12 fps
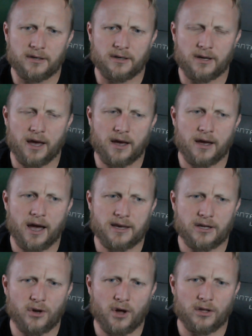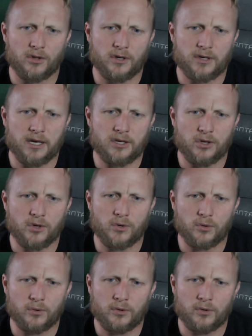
I cannot look at you